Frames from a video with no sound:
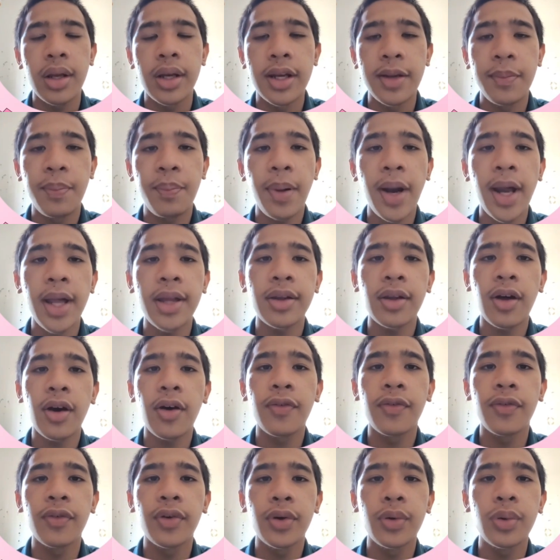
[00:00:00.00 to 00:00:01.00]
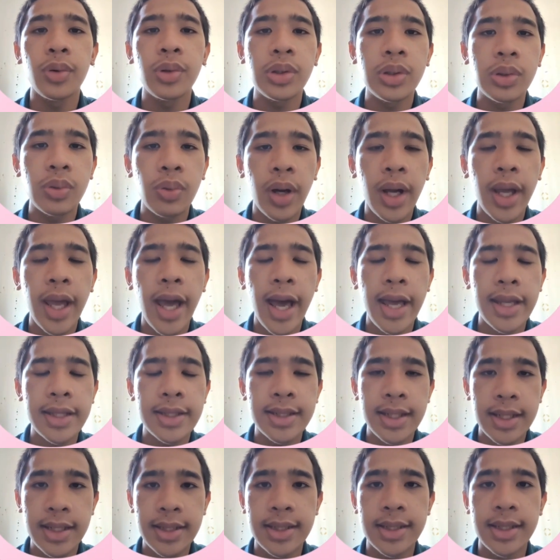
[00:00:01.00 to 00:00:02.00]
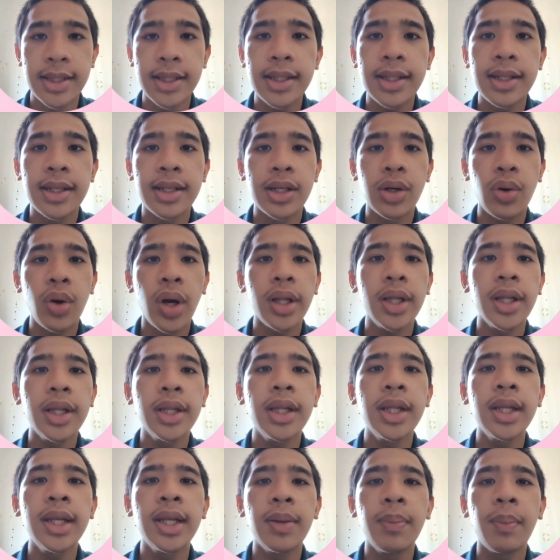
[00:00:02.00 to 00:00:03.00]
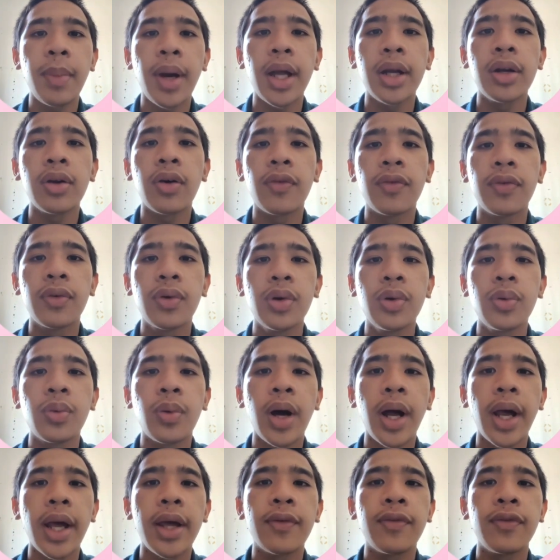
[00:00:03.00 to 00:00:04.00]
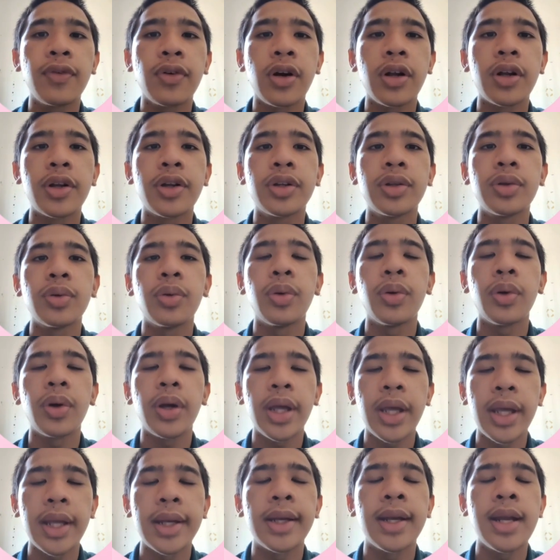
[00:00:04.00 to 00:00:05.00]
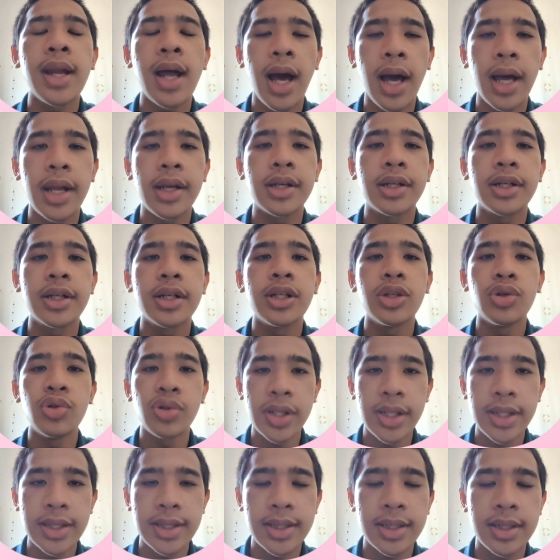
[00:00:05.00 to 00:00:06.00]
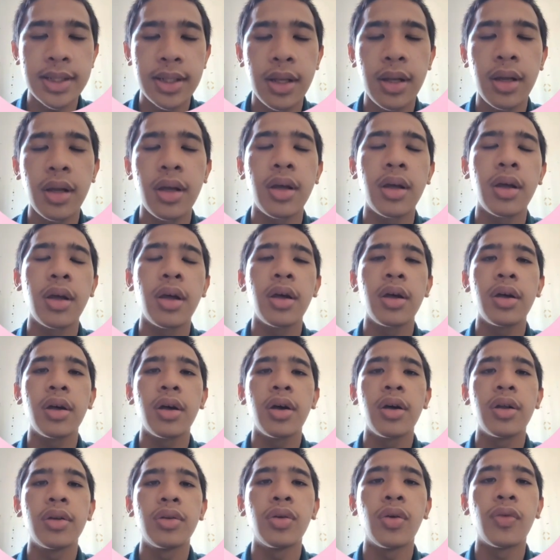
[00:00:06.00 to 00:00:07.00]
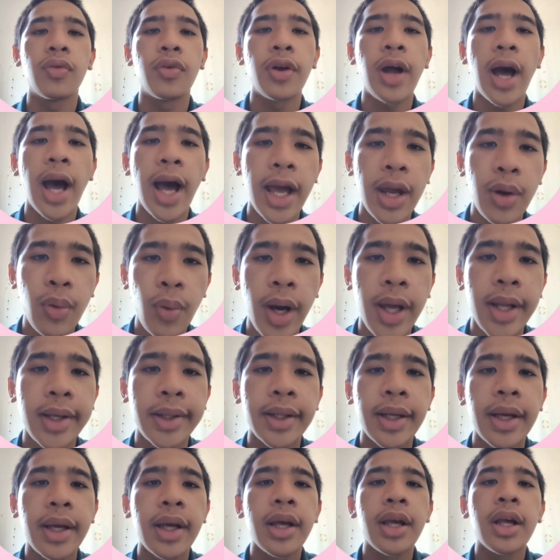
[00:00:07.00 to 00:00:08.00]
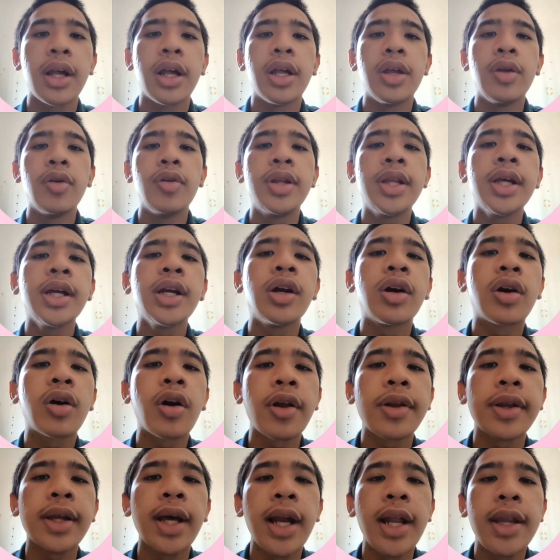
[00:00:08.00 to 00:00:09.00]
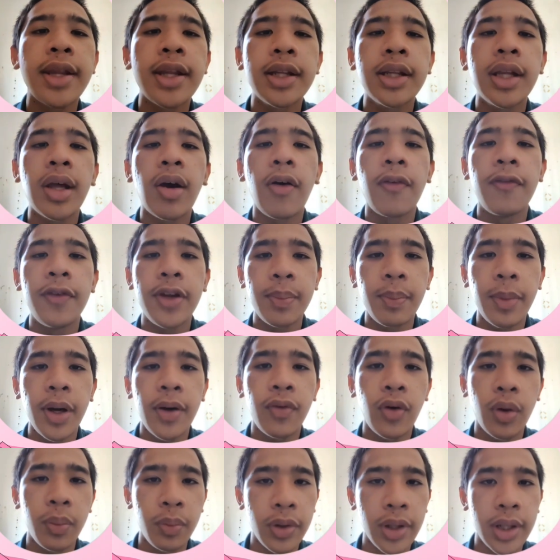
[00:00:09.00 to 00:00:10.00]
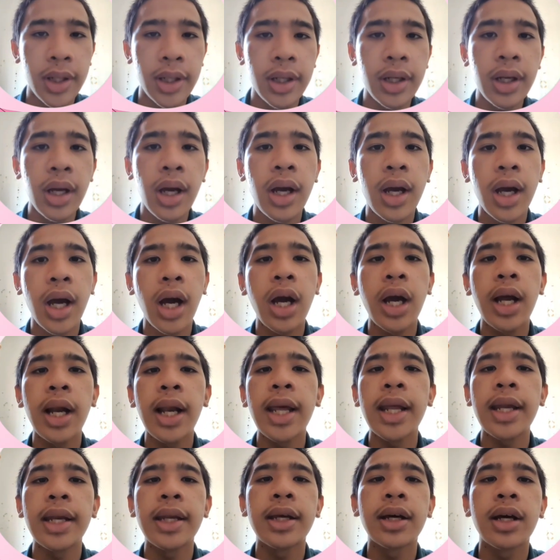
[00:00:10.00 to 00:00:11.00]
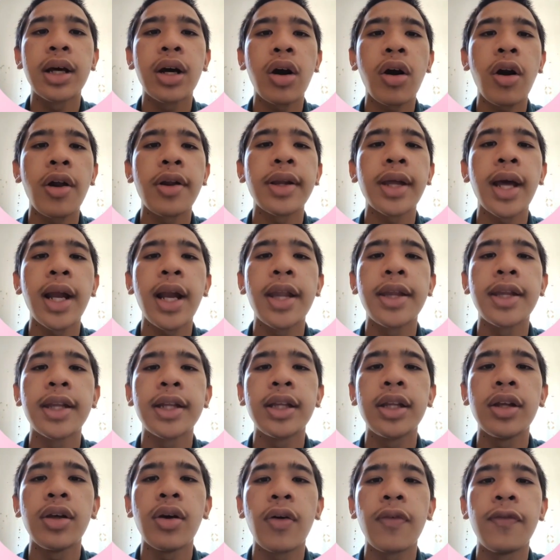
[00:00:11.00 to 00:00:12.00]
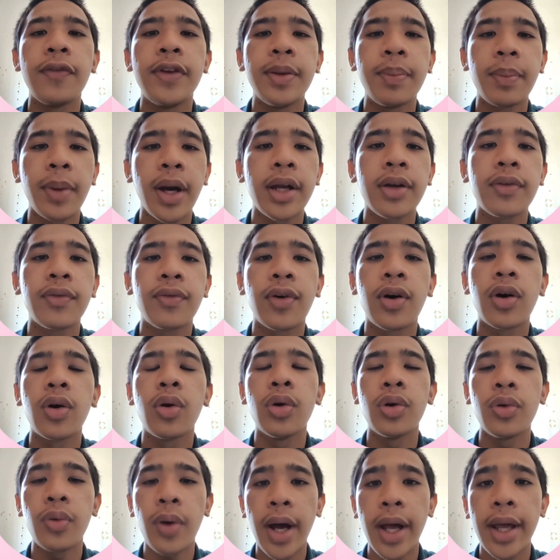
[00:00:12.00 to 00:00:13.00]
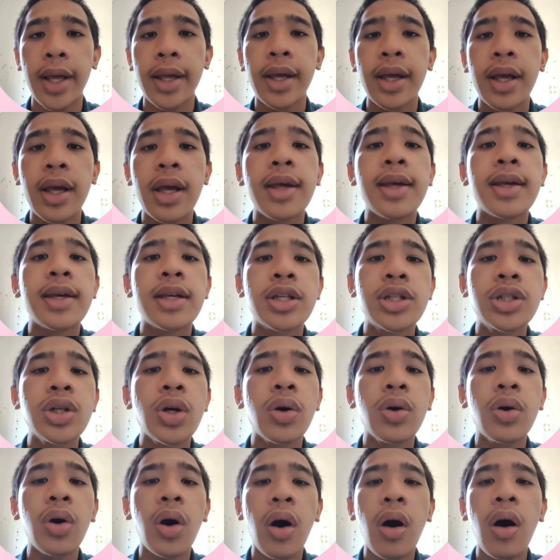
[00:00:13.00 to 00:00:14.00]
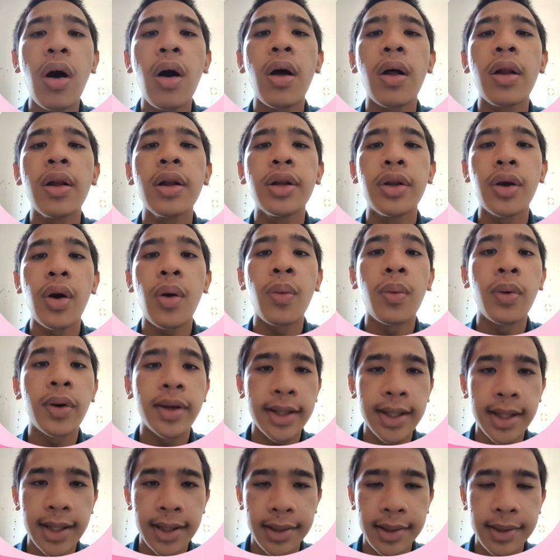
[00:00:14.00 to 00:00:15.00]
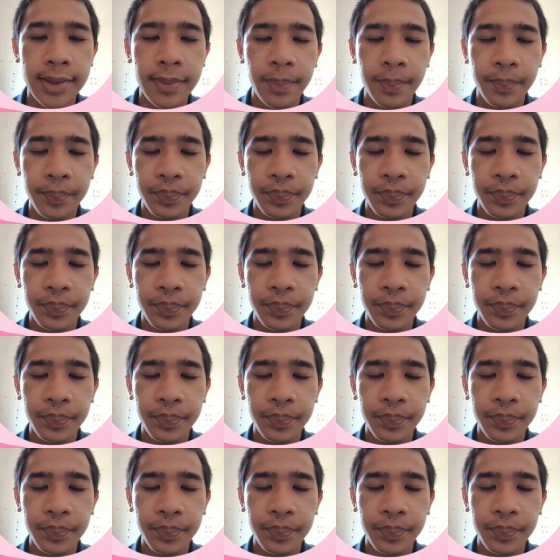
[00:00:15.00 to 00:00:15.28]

the price of good Y unchanged, the quantity demand of good Y falls to 800 units. So for I1, using the cross elasticity of demand formula, calculate the cross elasticity of demand for good Y. Show all your workings.